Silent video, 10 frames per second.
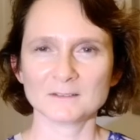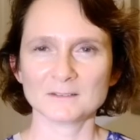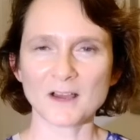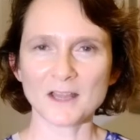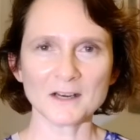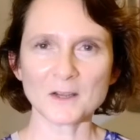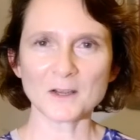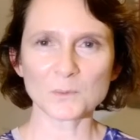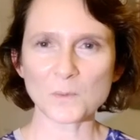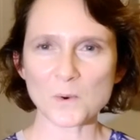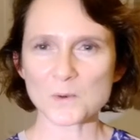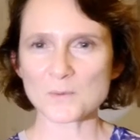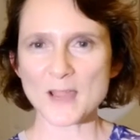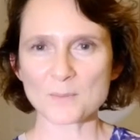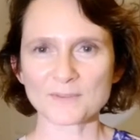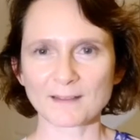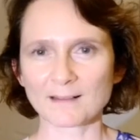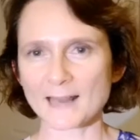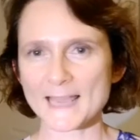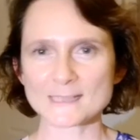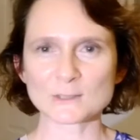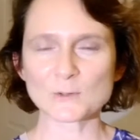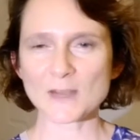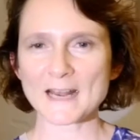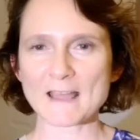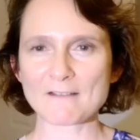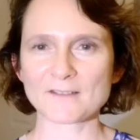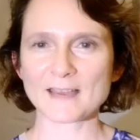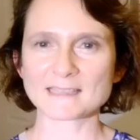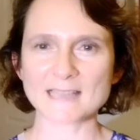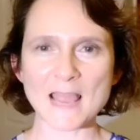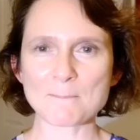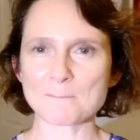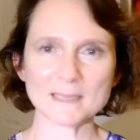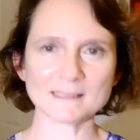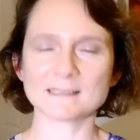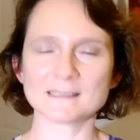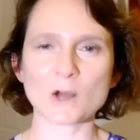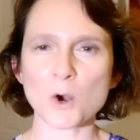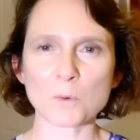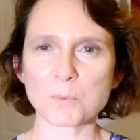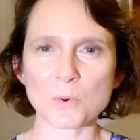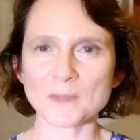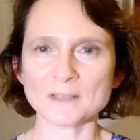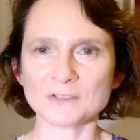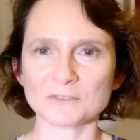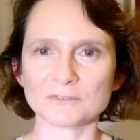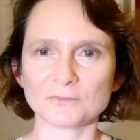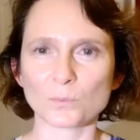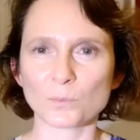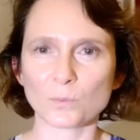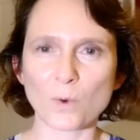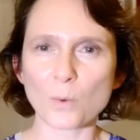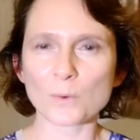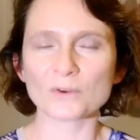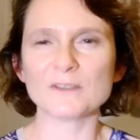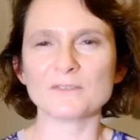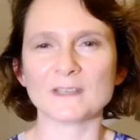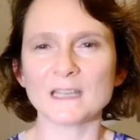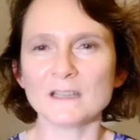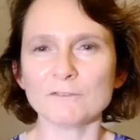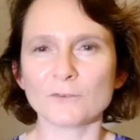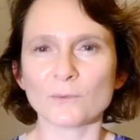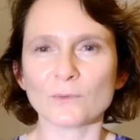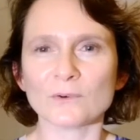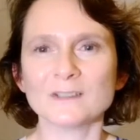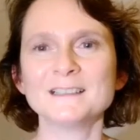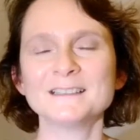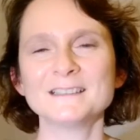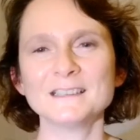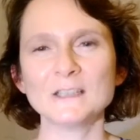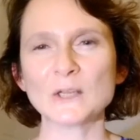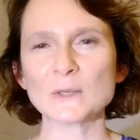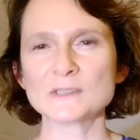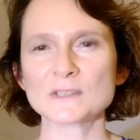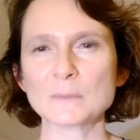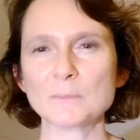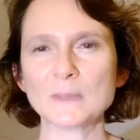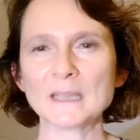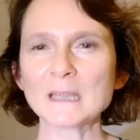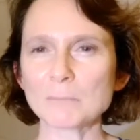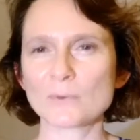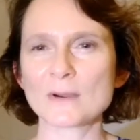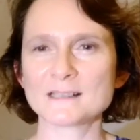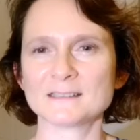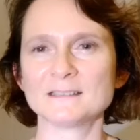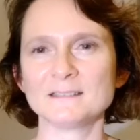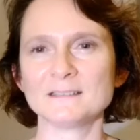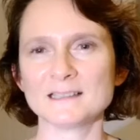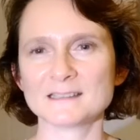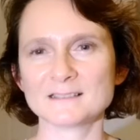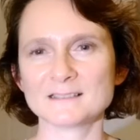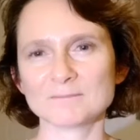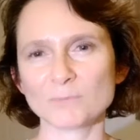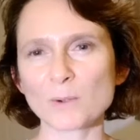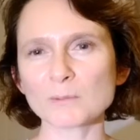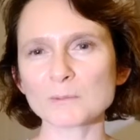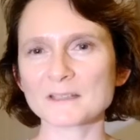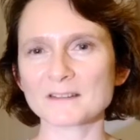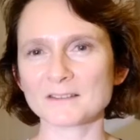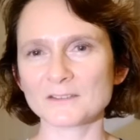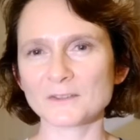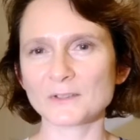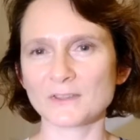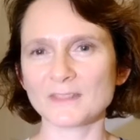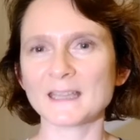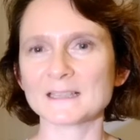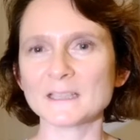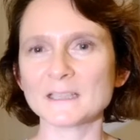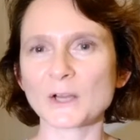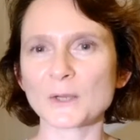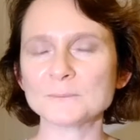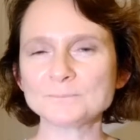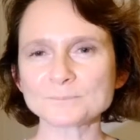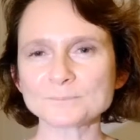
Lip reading: I don't know, walk around with a glazed look on our face and miss the whole point of what we're even here for. You know, so being present is probably the third thing, you know,